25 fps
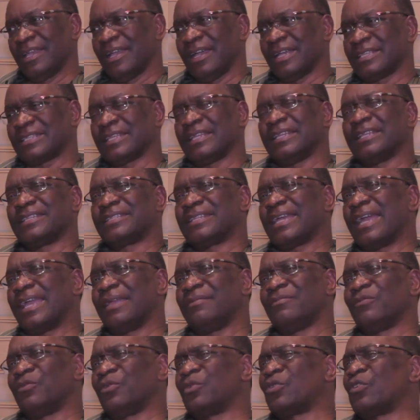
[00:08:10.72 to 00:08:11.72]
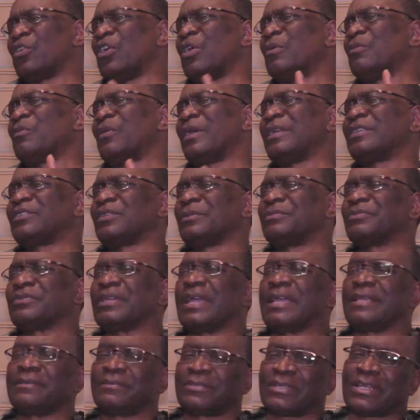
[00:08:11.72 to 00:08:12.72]
I said, "The time will come when
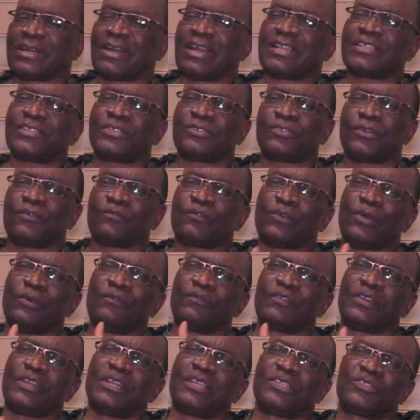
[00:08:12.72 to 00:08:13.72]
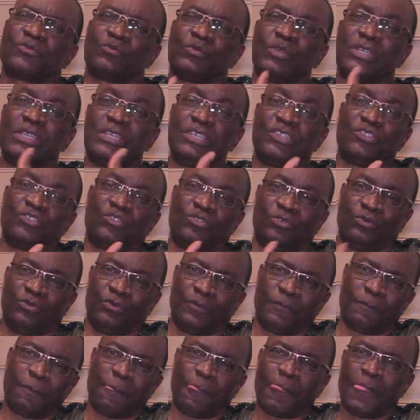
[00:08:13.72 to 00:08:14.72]
sometimes crisis of confidence will hit you.
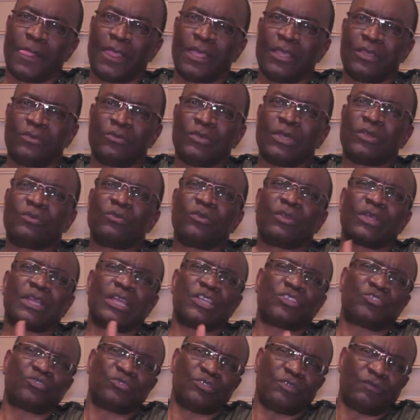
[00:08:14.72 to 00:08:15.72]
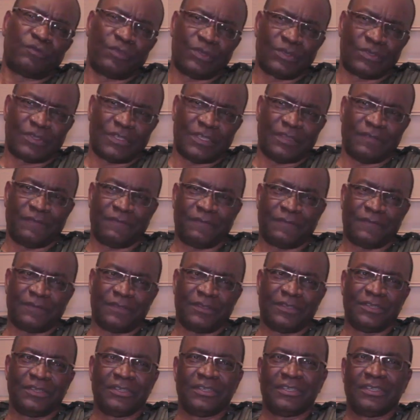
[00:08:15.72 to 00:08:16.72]
You are no longer sure of yourself."
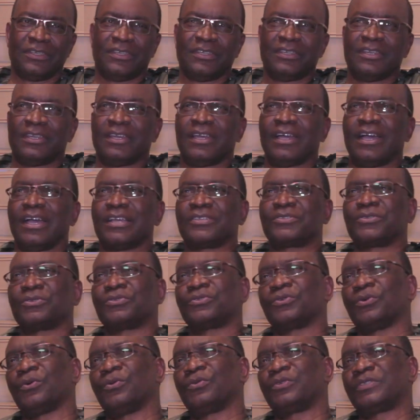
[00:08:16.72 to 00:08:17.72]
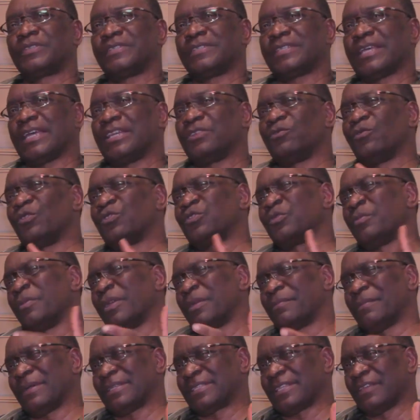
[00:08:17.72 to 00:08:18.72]
And so since I didn't want to
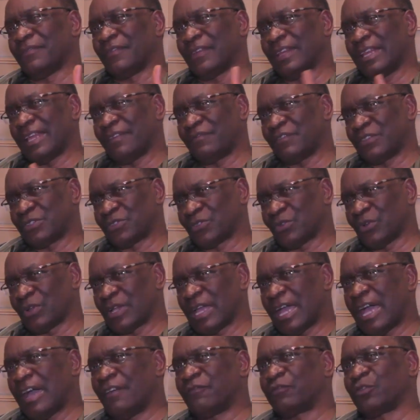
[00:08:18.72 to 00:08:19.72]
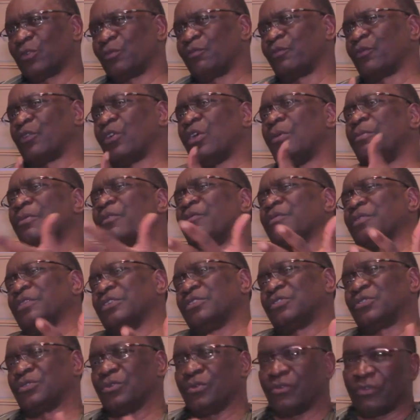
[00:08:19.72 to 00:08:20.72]
make myself a laughing stock, I have to come up with
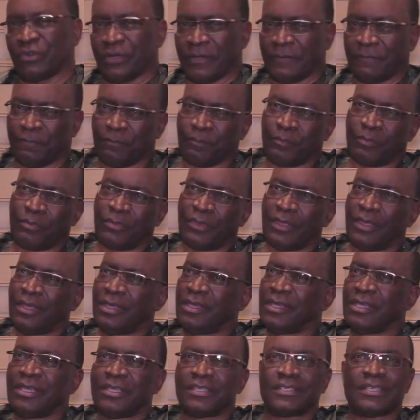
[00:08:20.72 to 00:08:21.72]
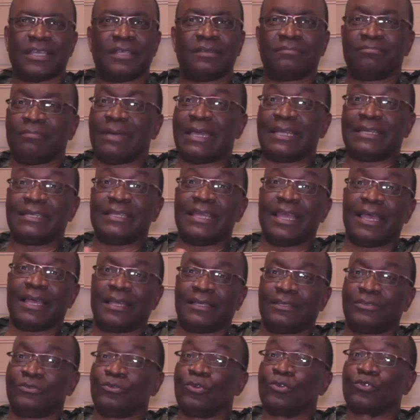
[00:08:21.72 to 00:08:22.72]
a story. He said, "My
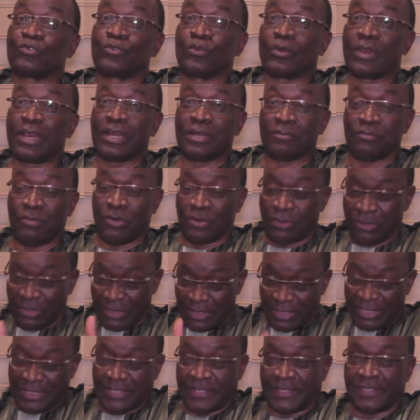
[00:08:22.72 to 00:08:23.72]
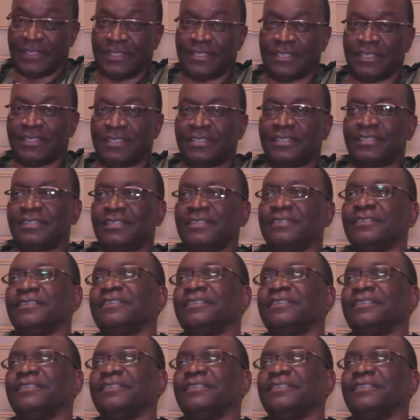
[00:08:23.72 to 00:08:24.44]
dear, no story anymore. This is it."